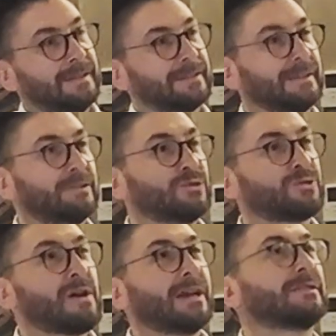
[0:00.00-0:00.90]
Yeah,
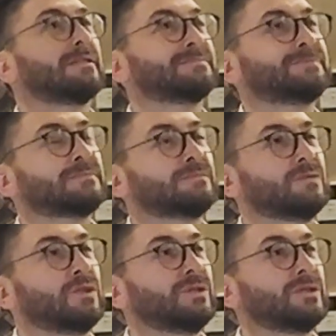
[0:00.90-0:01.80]
you're right,
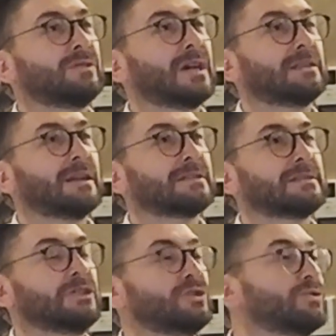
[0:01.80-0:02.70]
Yunan,
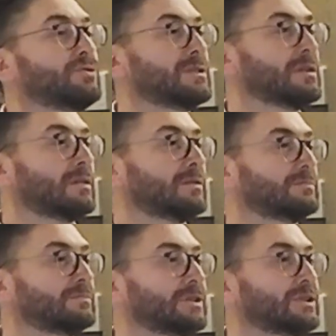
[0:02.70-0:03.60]
that issue is
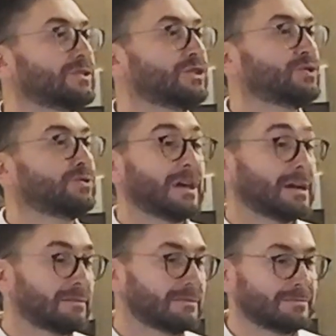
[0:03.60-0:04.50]
an issue
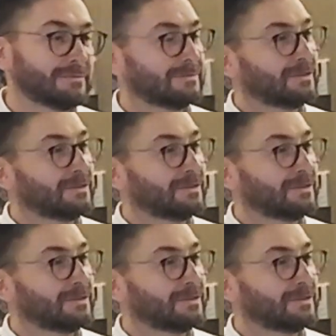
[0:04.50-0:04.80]
that,